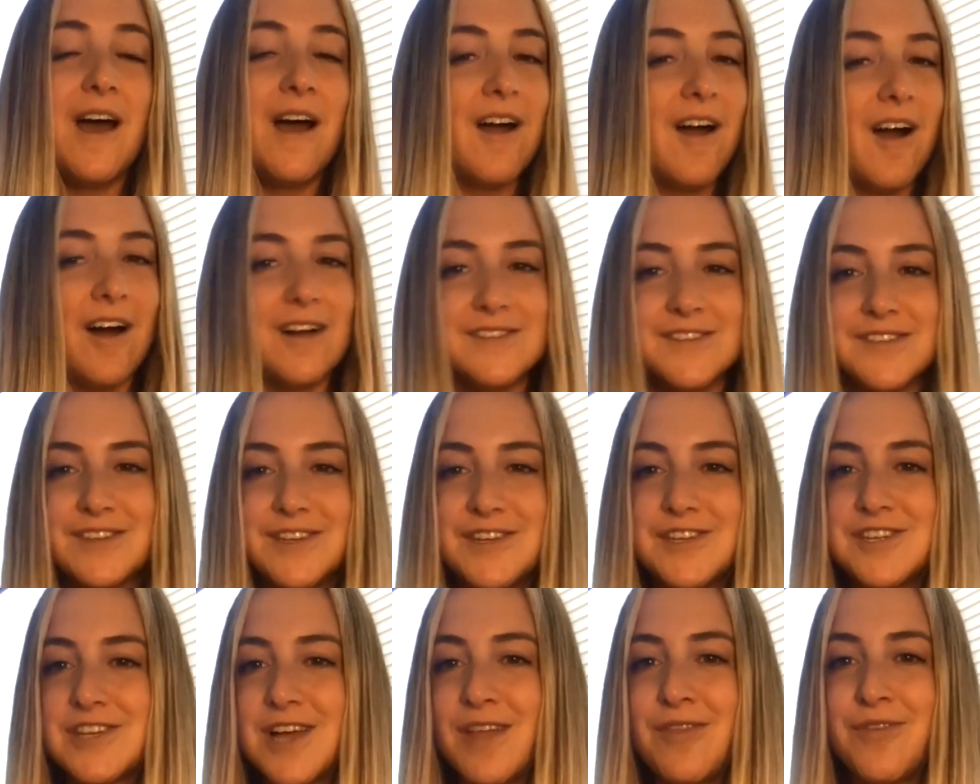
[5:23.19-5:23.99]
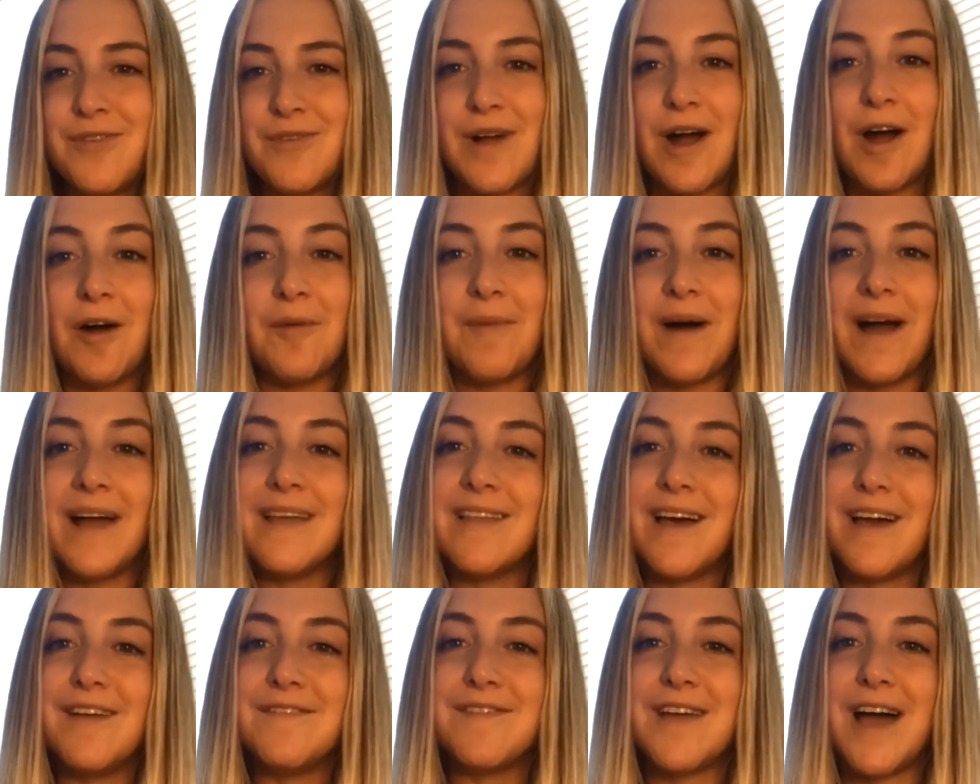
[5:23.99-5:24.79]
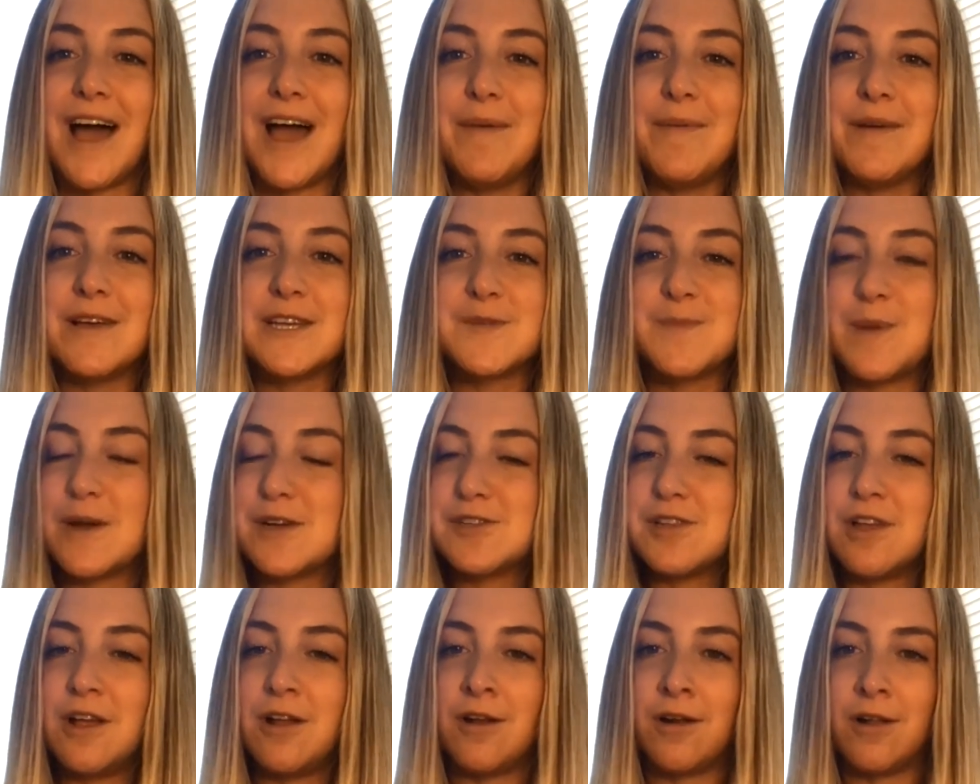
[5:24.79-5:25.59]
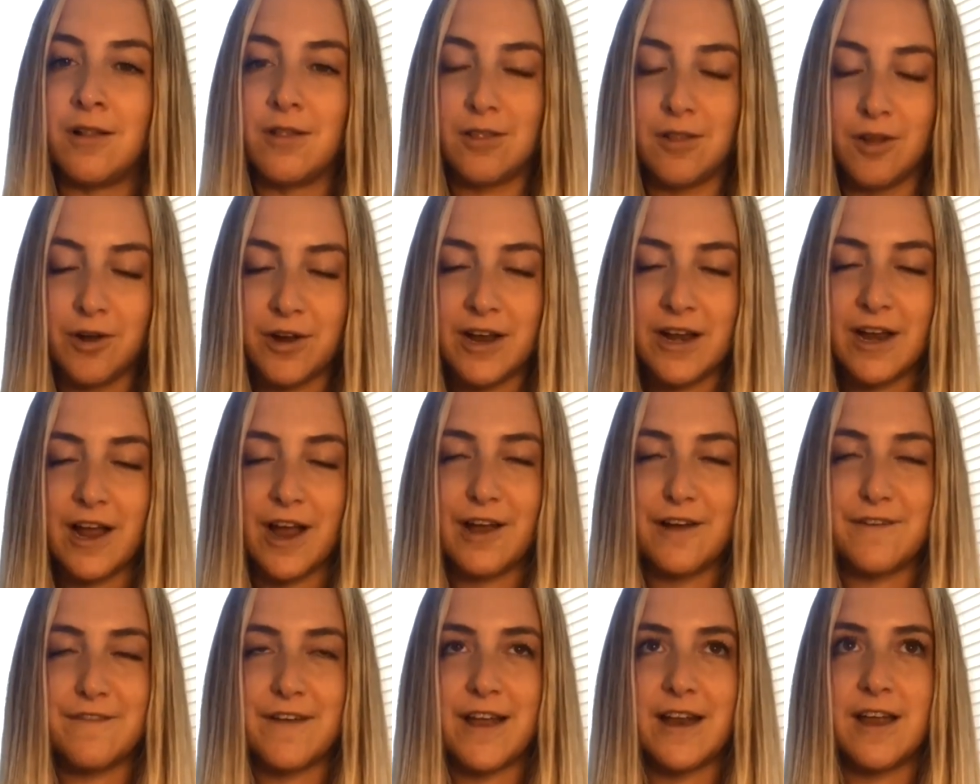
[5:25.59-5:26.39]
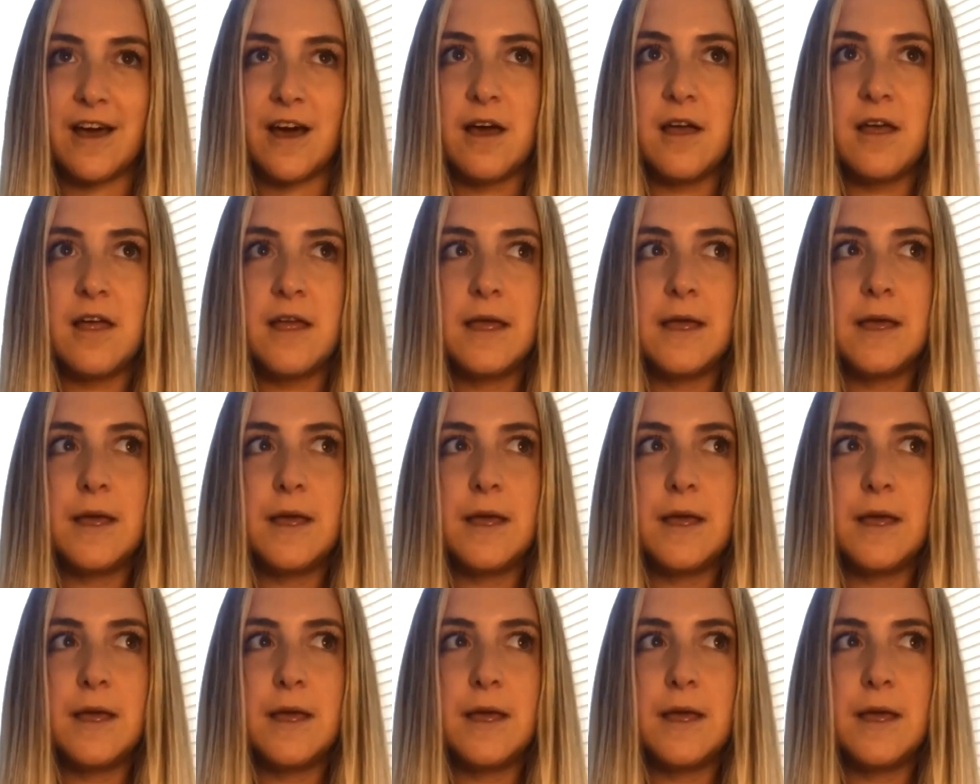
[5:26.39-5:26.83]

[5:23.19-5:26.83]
constantly shed throughout my lifetime, especially learning Ayurveda.